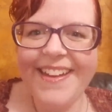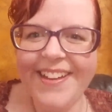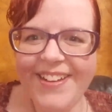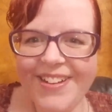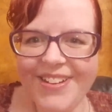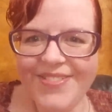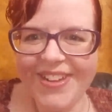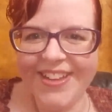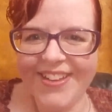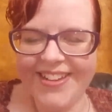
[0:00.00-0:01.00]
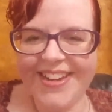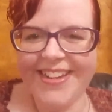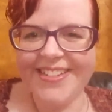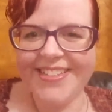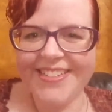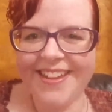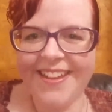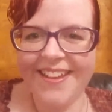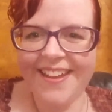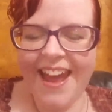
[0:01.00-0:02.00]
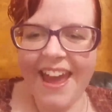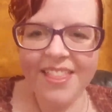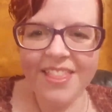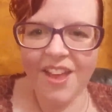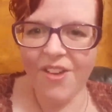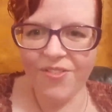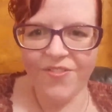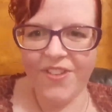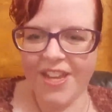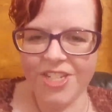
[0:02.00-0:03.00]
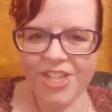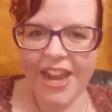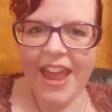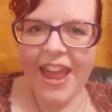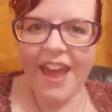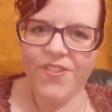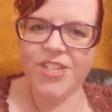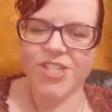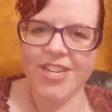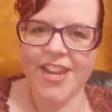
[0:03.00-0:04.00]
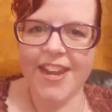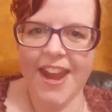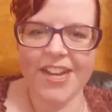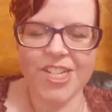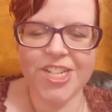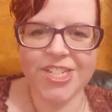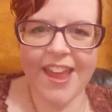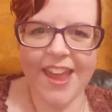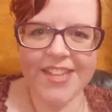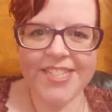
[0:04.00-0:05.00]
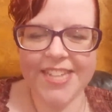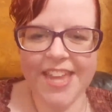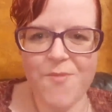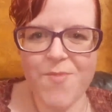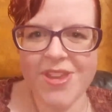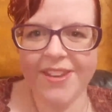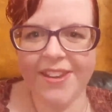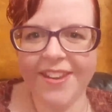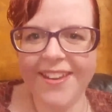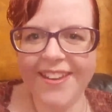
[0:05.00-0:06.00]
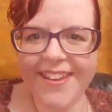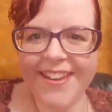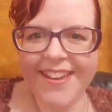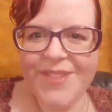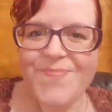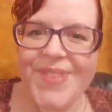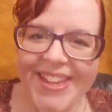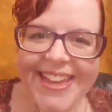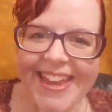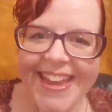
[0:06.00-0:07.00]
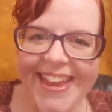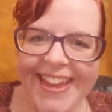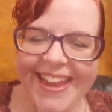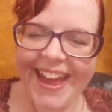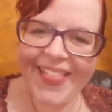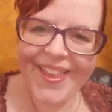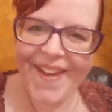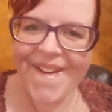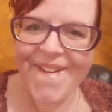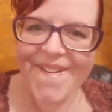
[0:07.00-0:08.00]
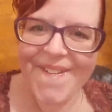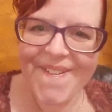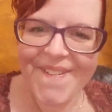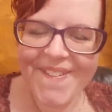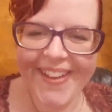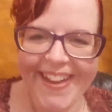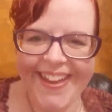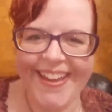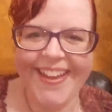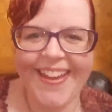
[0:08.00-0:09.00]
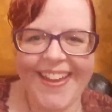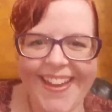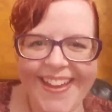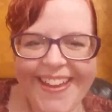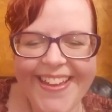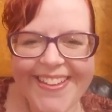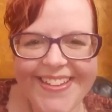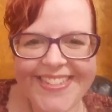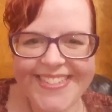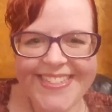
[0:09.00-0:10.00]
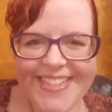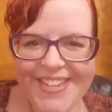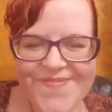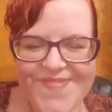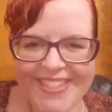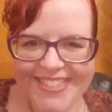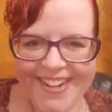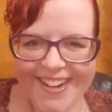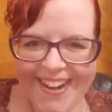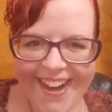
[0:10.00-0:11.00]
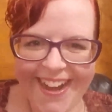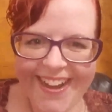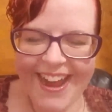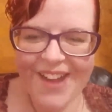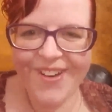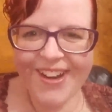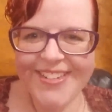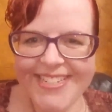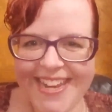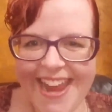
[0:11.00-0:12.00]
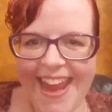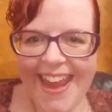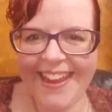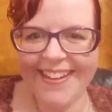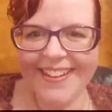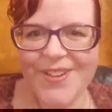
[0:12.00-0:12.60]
Oh my goodness. I love fish. I had fish tonight, actually. I had salmon. Billy, hello. Good to see you, mister. How are you today?